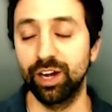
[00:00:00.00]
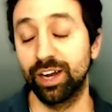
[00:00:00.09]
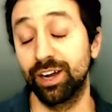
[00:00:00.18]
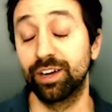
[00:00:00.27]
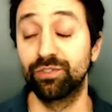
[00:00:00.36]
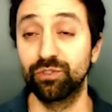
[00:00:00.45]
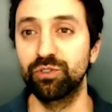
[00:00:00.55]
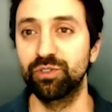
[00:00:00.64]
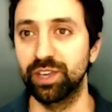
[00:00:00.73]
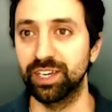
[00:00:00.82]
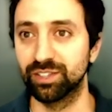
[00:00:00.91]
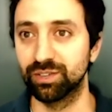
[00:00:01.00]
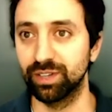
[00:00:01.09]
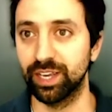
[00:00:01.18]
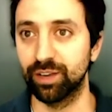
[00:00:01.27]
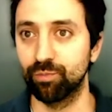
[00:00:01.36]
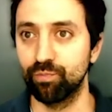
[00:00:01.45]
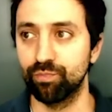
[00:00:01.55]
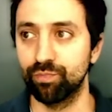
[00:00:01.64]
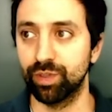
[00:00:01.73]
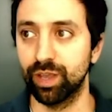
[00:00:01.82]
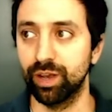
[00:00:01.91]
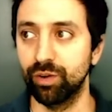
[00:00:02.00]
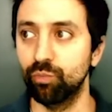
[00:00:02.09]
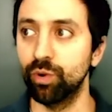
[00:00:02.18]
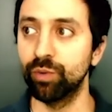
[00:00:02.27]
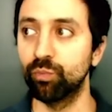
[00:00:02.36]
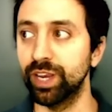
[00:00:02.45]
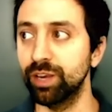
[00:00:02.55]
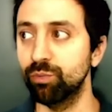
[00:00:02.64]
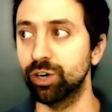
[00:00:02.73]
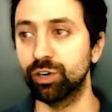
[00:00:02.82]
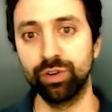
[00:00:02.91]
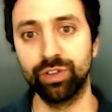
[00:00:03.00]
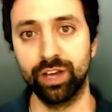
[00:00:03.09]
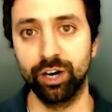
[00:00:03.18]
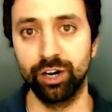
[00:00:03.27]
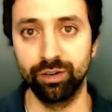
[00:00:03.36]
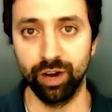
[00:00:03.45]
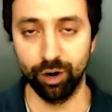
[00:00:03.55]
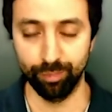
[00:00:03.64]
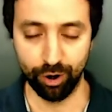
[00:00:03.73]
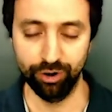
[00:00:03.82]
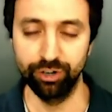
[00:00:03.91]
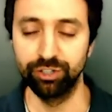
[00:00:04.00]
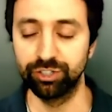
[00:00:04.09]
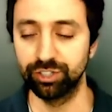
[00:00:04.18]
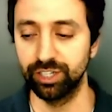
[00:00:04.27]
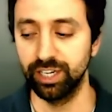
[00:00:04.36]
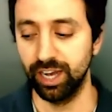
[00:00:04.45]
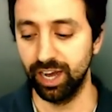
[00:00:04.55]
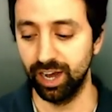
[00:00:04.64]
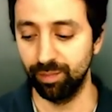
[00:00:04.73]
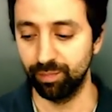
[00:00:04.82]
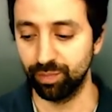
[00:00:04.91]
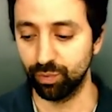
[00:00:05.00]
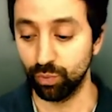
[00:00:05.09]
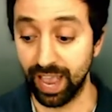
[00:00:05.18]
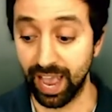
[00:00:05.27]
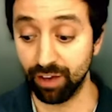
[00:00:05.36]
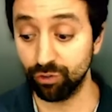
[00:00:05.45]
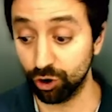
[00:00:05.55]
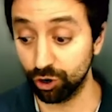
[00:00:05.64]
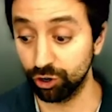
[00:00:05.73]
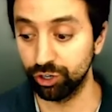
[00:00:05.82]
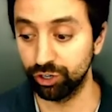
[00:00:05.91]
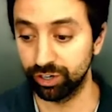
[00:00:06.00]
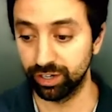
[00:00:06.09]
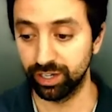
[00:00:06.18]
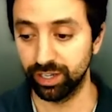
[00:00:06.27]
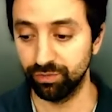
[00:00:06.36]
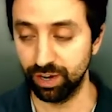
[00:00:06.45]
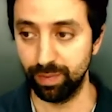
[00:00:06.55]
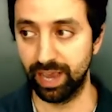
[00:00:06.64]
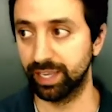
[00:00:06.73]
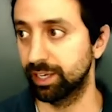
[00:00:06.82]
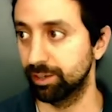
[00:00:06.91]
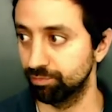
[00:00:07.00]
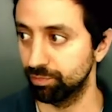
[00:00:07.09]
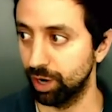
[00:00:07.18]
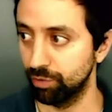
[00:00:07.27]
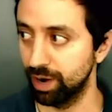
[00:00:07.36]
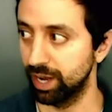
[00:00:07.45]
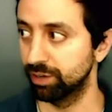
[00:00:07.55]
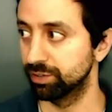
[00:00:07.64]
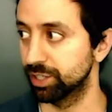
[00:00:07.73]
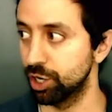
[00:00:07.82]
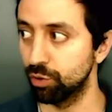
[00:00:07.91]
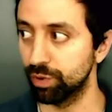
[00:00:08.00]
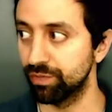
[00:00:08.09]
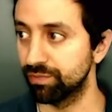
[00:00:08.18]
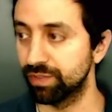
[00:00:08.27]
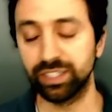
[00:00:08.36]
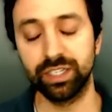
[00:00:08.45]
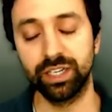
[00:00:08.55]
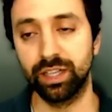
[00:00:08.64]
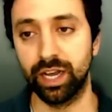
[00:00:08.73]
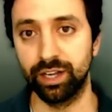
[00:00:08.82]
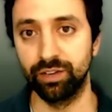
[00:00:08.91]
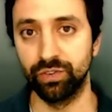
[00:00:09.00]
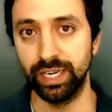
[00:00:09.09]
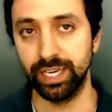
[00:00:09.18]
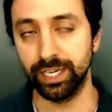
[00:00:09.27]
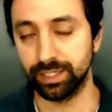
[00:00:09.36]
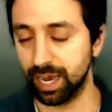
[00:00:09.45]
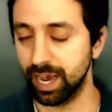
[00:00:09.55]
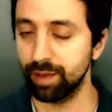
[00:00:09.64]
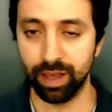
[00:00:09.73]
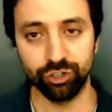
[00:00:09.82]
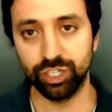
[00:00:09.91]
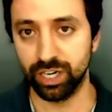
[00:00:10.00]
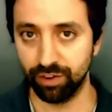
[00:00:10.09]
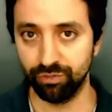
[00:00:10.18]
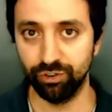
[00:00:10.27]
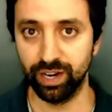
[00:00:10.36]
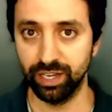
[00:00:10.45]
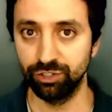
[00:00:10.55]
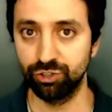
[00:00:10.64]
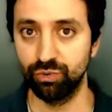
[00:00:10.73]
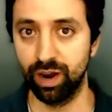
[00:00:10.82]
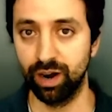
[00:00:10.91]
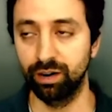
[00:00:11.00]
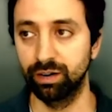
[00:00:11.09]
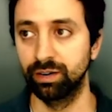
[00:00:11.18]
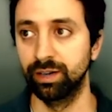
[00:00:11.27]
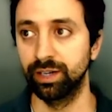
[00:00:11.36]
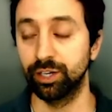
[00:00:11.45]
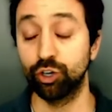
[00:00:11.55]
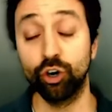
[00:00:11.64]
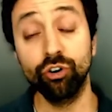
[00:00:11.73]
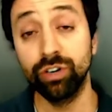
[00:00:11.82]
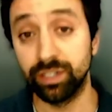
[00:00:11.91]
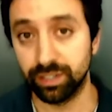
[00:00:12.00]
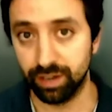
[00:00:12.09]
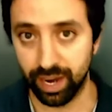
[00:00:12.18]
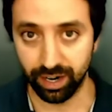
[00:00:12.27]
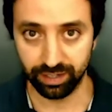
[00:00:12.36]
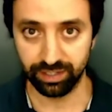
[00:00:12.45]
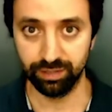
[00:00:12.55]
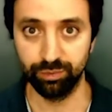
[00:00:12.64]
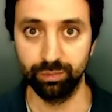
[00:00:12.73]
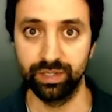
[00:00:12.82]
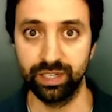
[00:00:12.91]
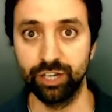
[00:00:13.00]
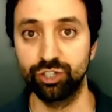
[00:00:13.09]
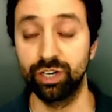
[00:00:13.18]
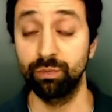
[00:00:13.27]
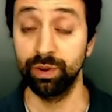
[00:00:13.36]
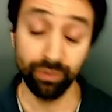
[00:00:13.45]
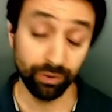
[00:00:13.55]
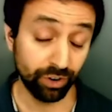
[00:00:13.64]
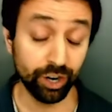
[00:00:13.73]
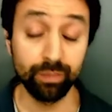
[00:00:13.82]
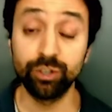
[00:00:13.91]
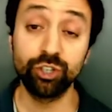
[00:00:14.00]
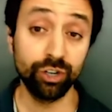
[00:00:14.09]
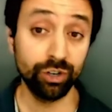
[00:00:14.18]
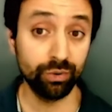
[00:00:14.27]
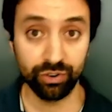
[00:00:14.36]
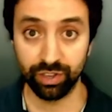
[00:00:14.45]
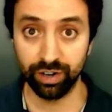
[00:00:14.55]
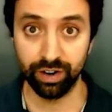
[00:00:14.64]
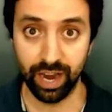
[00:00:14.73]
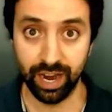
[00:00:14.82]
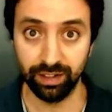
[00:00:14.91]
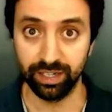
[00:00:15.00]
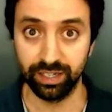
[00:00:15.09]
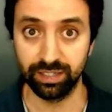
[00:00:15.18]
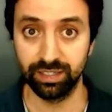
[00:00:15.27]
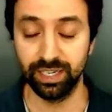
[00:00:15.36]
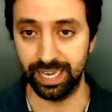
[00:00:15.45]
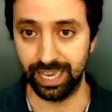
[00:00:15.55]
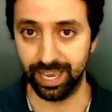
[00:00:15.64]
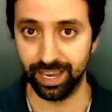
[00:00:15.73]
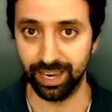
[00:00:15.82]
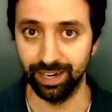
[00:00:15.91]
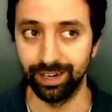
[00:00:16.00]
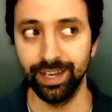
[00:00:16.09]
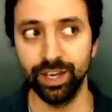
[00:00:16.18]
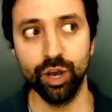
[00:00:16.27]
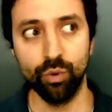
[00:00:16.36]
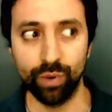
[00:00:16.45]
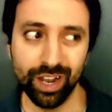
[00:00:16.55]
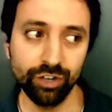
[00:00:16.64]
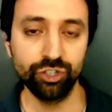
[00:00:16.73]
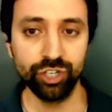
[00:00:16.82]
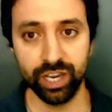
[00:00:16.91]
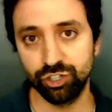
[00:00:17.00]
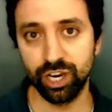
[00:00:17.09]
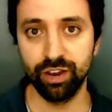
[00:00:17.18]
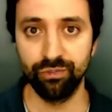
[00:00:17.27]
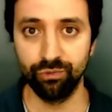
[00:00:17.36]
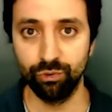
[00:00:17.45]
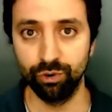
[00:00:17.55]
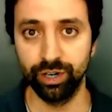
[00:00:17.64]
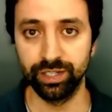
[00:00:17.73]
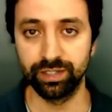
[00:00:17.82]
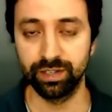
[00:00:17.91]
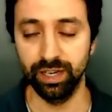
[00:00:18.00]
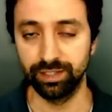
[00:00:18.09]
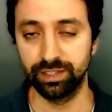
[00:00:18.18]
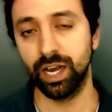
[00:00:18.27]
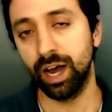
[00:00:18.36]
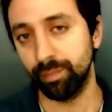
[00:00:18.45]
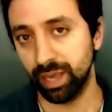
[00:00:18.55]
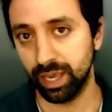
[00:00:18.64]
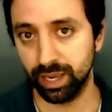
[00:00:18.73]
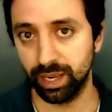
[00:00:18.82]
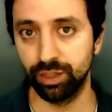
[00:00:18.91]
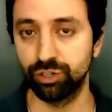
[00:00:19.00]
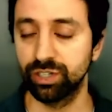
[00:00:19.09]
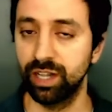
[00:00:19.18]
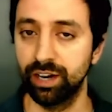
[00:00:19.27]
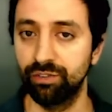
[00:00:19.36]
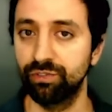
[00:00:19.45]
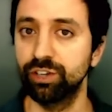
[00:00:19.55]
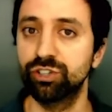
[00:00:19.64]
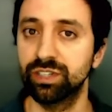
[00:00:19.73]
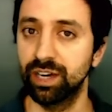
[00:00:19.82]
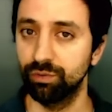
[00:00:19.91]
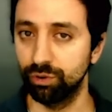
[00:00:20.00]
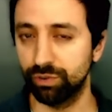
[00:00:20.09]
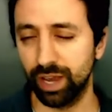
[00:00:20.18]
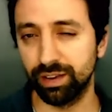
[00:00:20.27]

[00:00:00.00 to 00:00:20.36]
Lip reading: few things. Like when we work with our partners, we have heard feedback around, we've invested a lot of time, energy, and effort into our current analytics implementation, and we feel very mature with our analytics today, and we understand GA4 is coming and there's a lot of features not rolled out